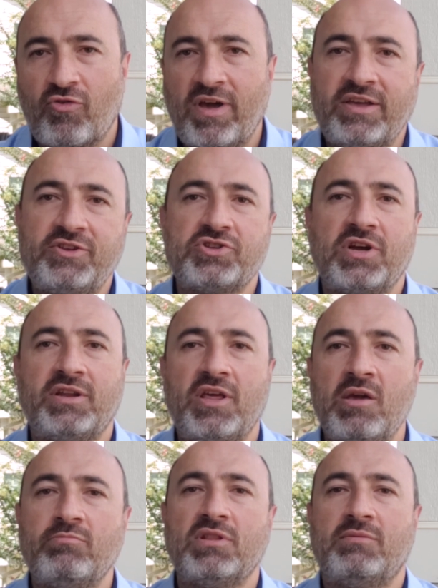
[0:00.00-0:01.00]
range and
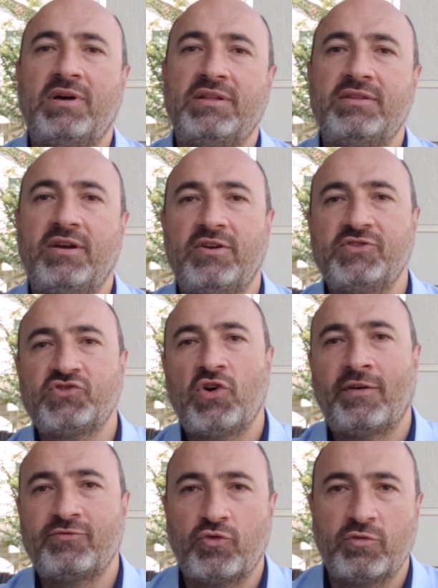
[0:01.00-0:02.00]
implement their
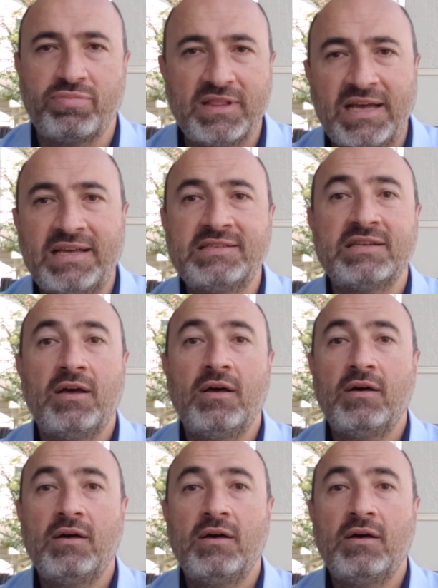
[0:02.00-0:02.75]
software plans,